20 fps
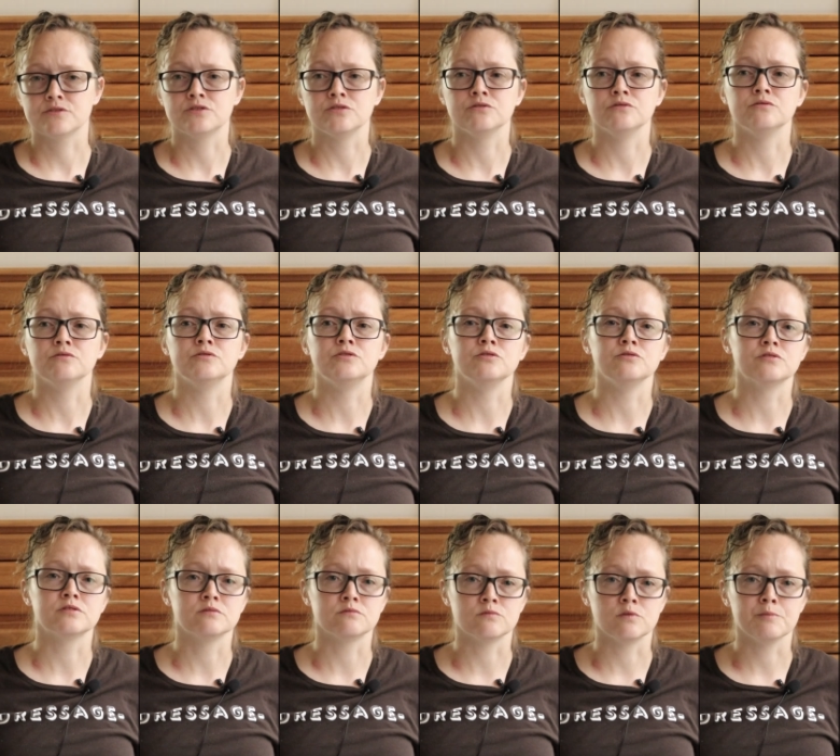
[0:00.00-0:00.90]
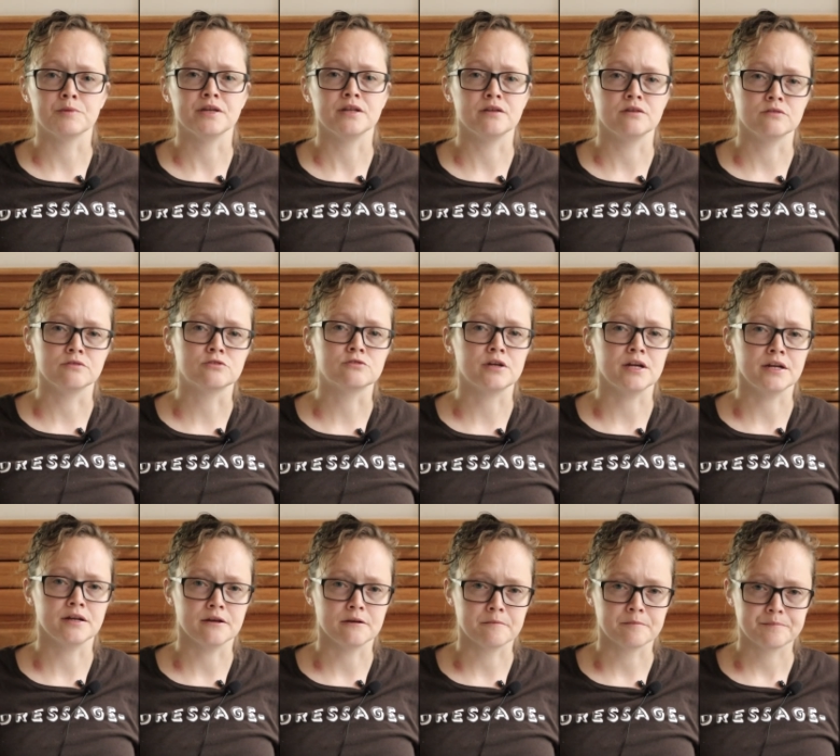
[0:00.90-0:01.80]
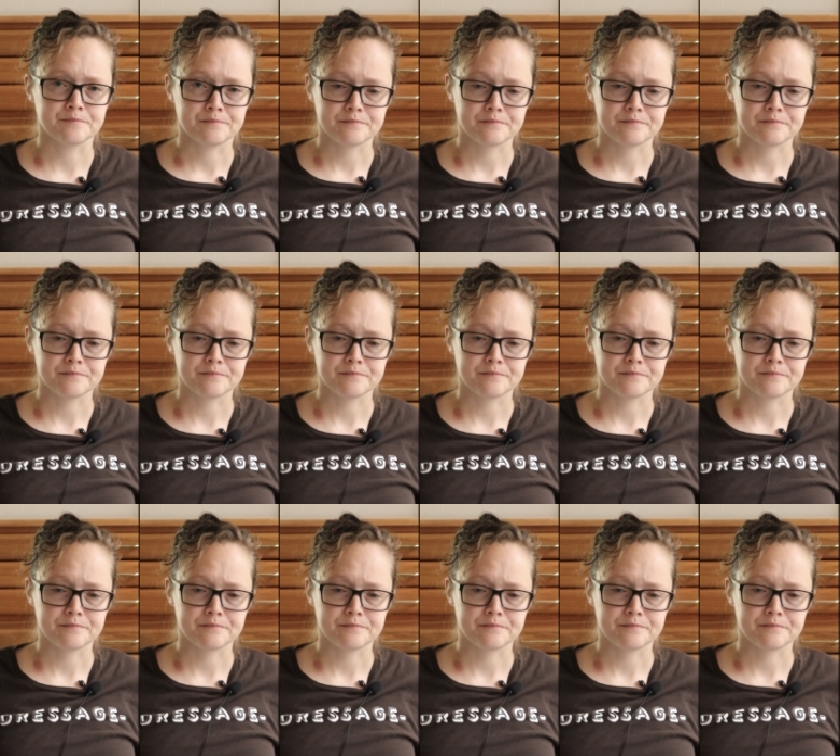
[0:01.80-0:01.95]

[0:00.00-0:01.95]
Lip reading: to do some remedial training.